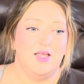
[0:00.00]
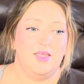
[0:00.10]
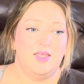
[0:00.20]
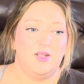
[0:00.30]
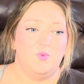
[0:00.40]

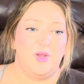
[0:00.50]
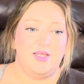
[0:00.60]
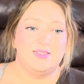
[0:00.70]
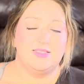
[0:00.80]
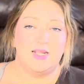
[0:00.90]
in
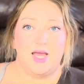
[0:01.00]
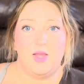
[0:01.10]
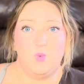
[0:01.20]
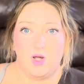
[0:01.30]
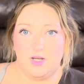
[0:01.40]
ways that I
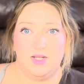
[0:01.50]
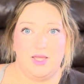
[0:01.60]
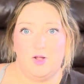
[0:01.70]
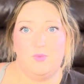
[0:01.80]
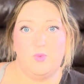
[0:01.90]
wanted to
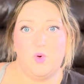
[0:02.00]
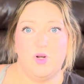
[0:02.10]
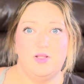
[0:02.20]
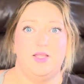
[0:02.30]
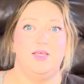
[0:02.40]
help
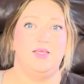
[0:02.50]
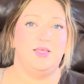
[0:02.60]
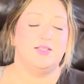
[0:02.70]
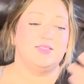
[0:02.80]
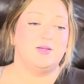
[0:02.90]
more, like
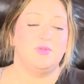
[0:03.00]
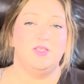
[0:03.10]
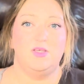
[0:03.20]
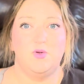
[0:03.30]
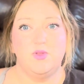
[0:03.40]
in some of the
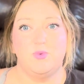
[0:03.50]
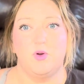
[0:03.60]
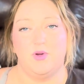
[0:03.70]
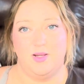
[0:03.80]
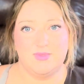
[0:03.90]
youth
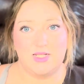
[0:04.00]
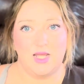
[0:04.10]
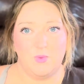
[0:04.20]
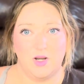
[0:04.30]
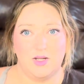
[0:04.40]
programs that I
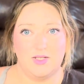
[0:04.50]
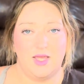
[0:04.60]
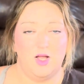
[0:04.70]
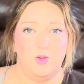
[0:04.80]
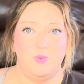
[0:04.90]
wanted to
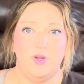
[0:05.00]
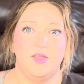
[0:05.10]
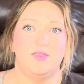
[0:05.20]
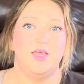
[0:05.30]
help with,